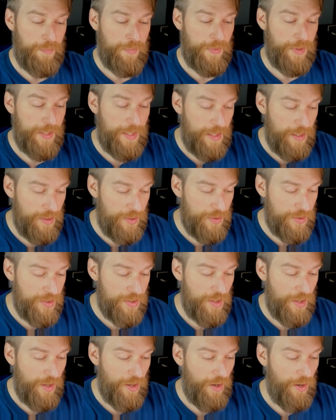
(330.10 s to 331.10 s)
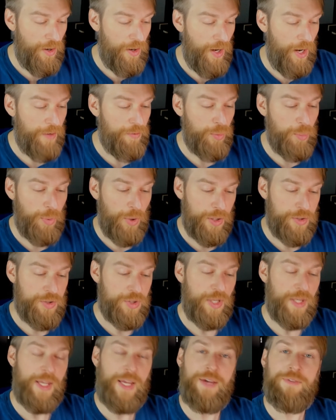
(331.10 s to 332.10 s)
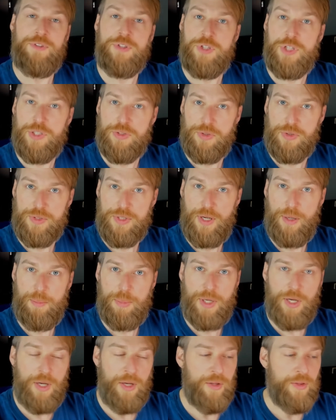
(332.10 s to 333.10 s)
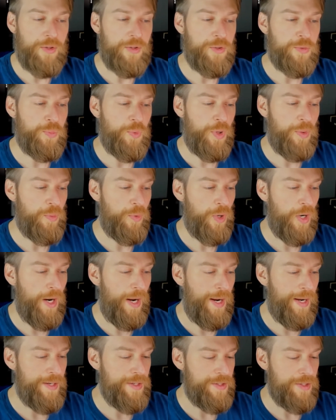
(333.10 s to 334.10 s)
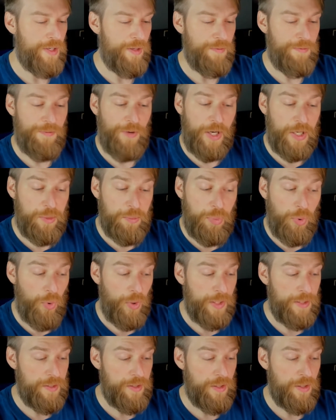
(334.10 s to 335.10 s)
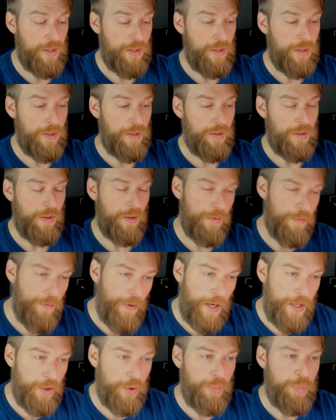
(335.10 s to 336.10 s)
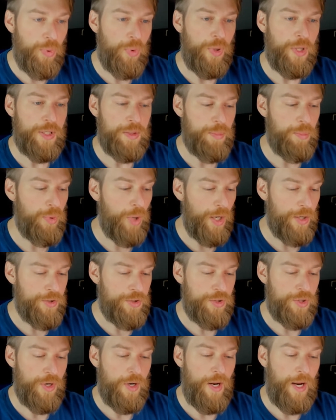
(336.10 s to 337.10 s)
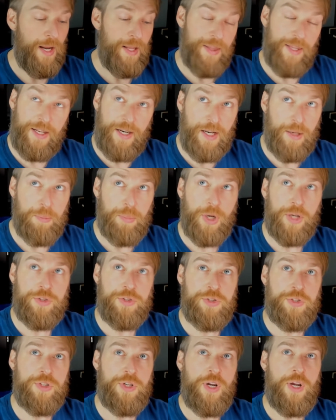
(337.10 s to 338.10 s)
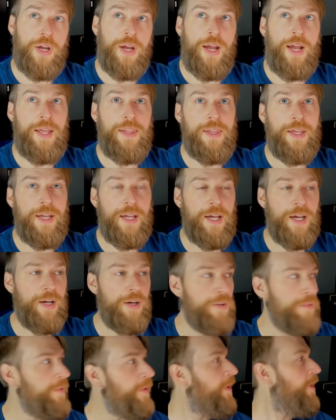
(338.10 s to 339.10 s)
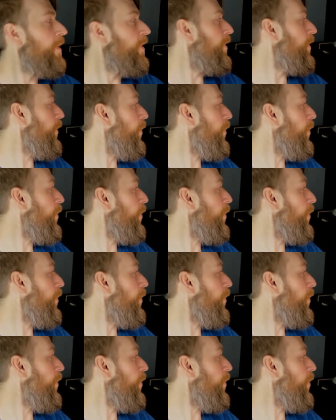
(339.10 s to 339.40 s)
These have a brush and they have a chisel tip. There's one where it has a finer point brush and then a brush, and they have the